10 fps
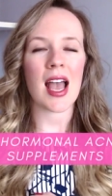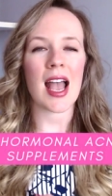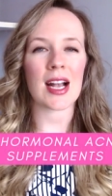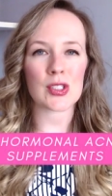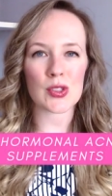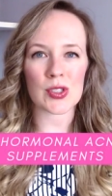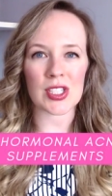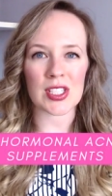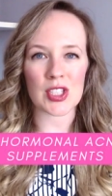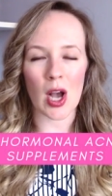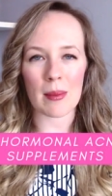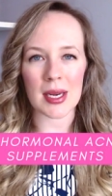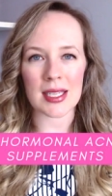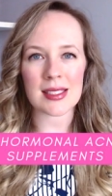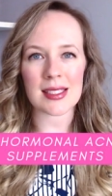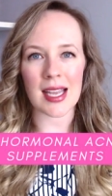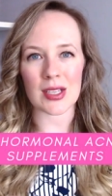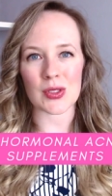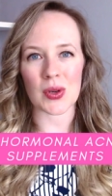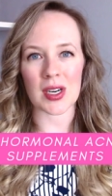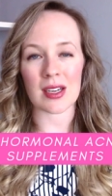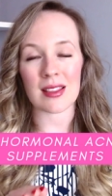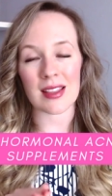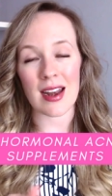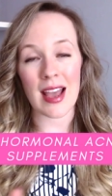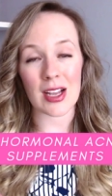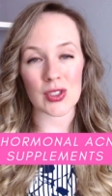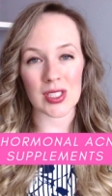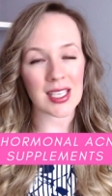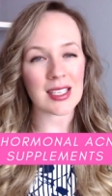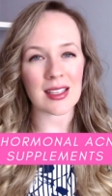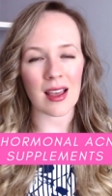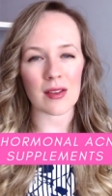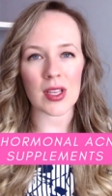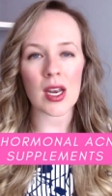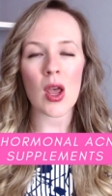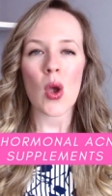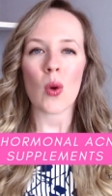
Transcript: estrogen dominance and or the natural healing of it,